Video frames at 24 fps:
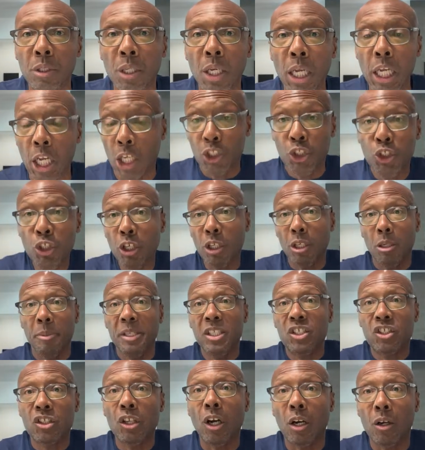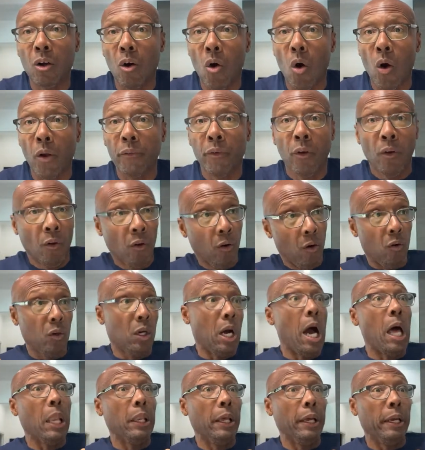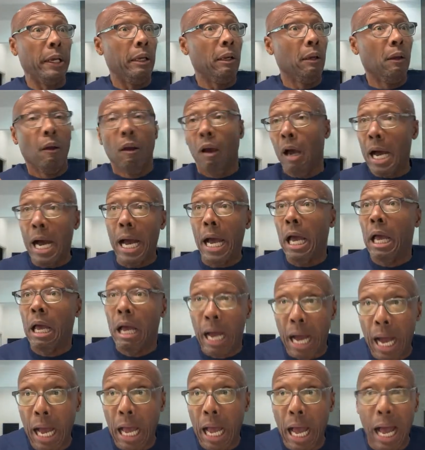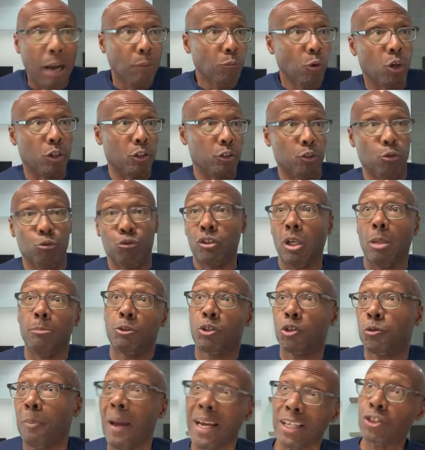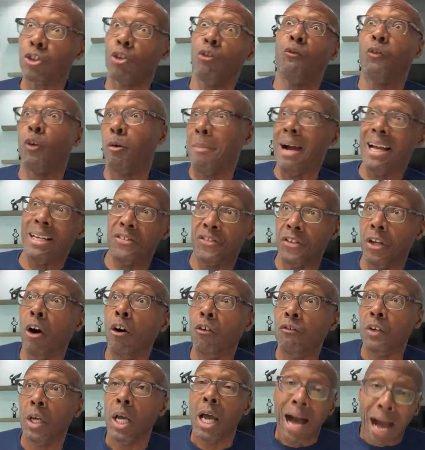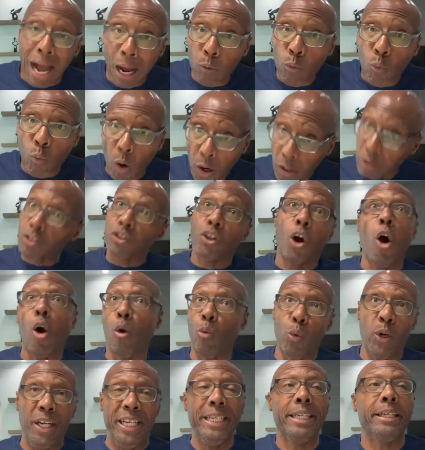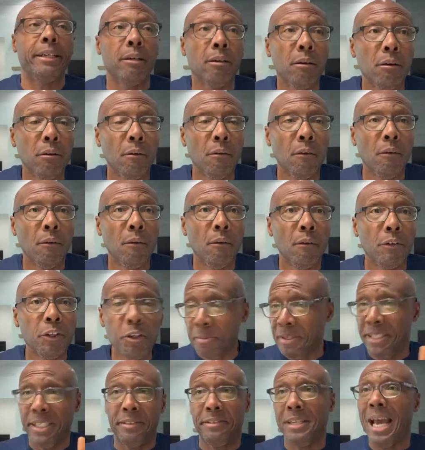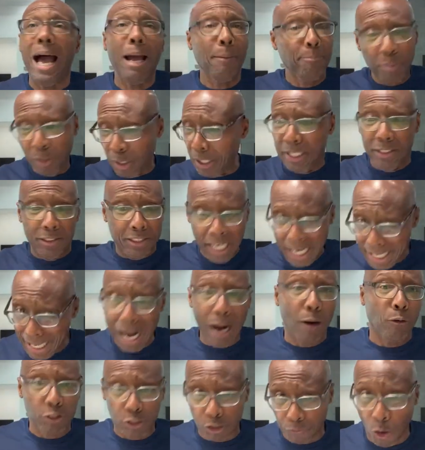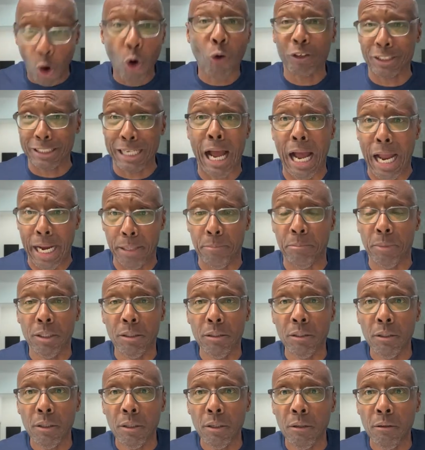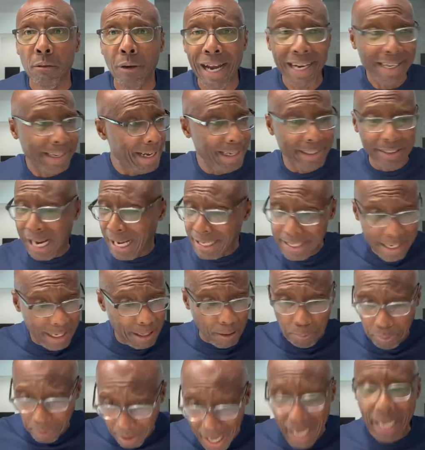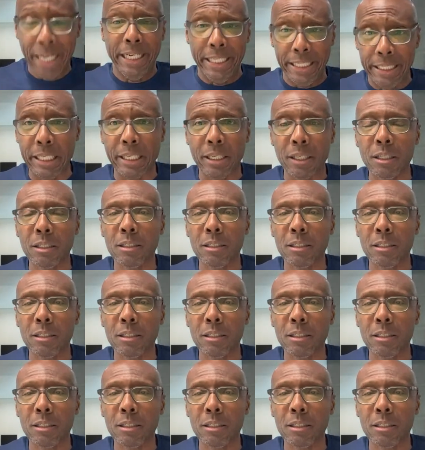Because you're going to be stuck on, oh, golly, I, I, I want to do something special for myself. I worked all week. You mean to I put in 10 hours of overtime. I need, I need a break.